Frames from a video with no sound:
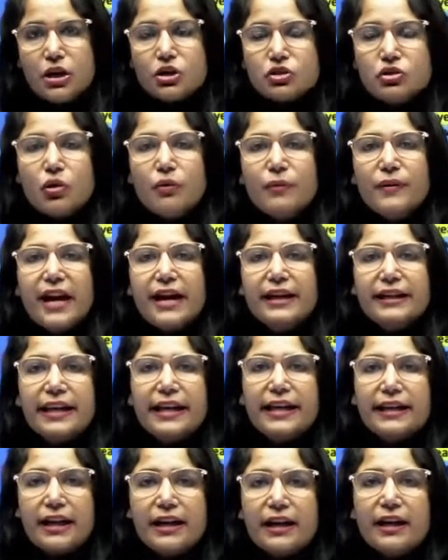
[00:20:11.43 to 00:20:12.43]
So we are
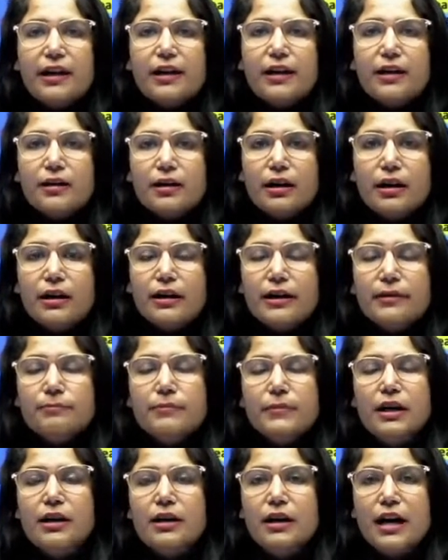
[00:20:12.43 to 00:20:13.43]
taking
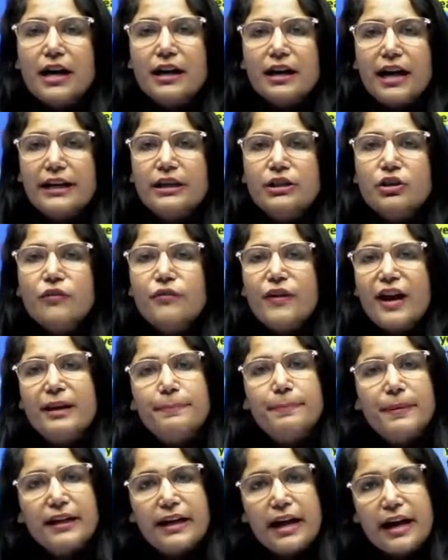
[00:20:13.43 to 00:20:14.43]
a kind of
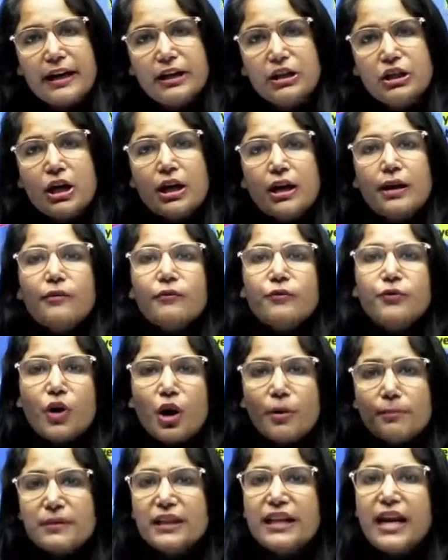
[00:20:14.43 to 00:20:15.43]
helping hand
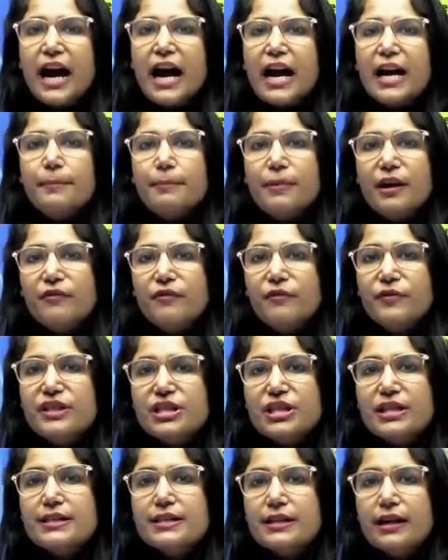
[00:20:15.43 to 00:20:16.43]
from the IMF,
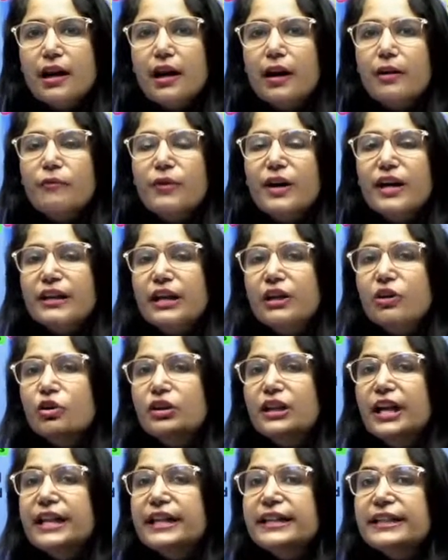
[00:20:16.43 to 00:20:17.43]
which is working on
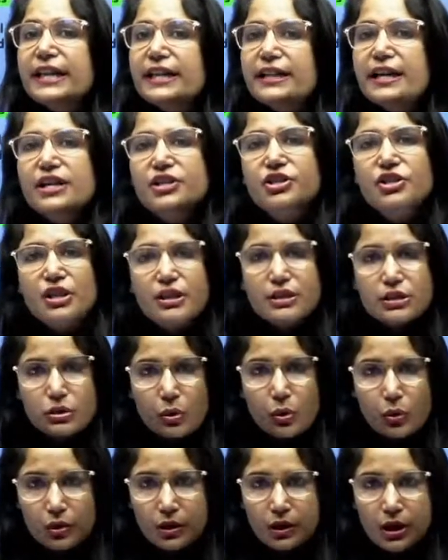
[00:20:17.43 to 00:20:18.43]
the international
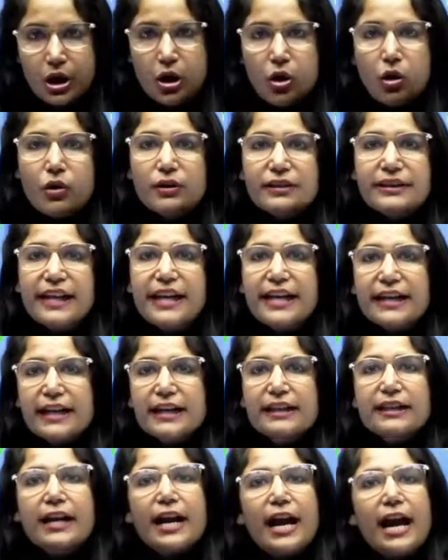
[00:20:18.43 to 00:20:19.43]
zone or
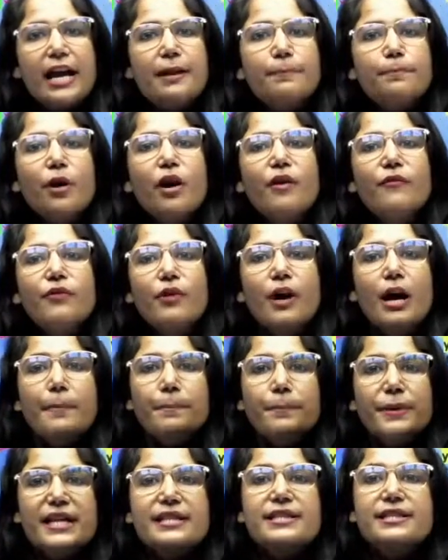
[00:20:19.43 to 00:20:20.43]
taking the help of
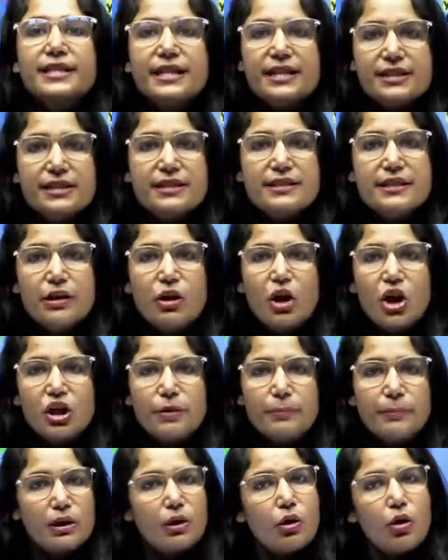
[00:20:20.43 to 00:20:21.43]
prestigious
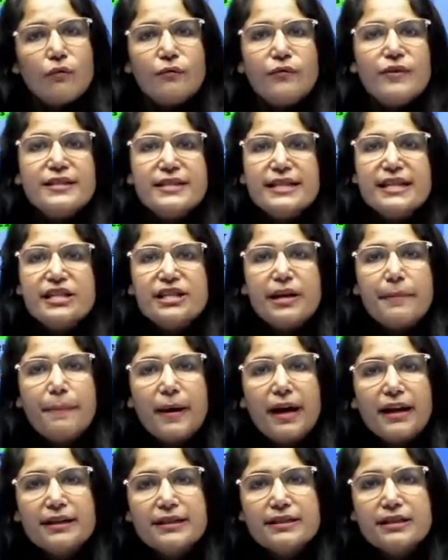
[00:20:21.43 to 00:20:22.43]
economy. Obviously,
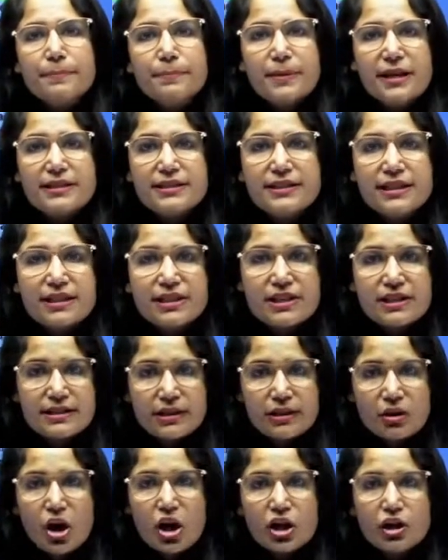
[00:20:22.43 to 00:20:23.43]
Japan is the prestigious
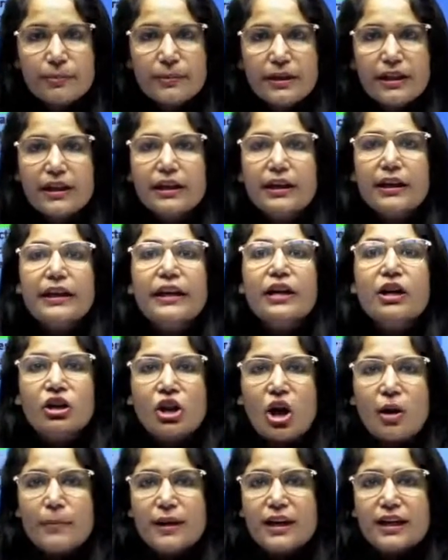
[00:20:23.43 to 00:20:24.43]
economy in
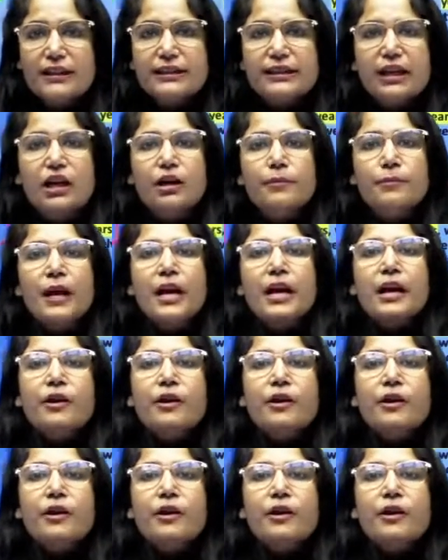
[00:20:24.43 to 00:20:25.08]
economical term,